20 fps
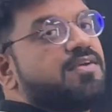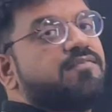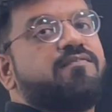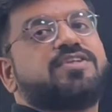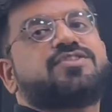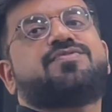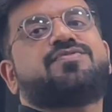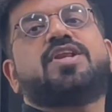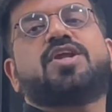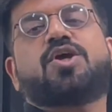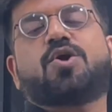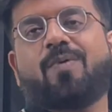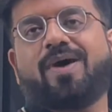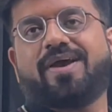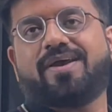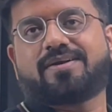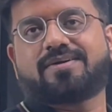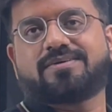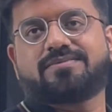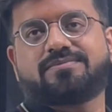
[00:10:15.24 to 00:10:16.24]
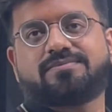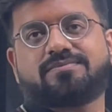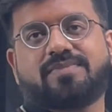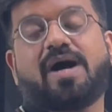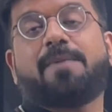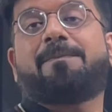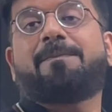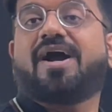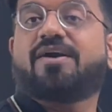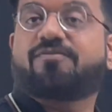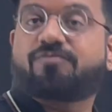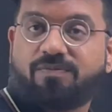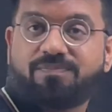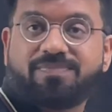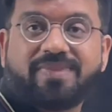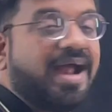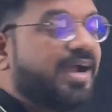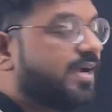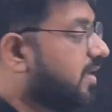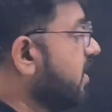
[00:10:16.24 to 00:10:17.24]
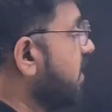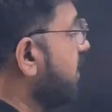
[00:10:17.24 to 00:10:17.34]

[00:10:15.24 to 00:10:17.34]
which we require. Apart from that,